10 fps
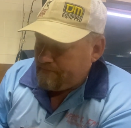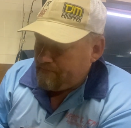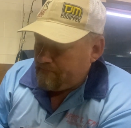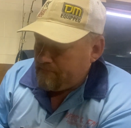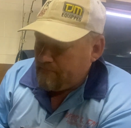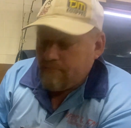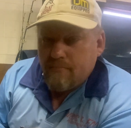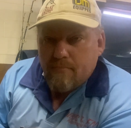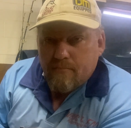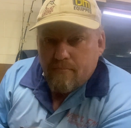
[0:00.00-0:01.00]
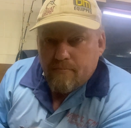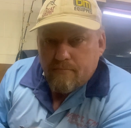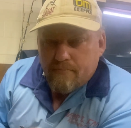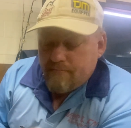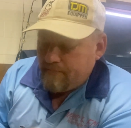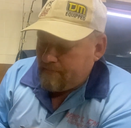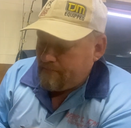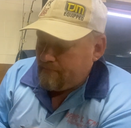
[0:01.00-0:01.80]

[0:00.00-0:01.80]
Nothing is said.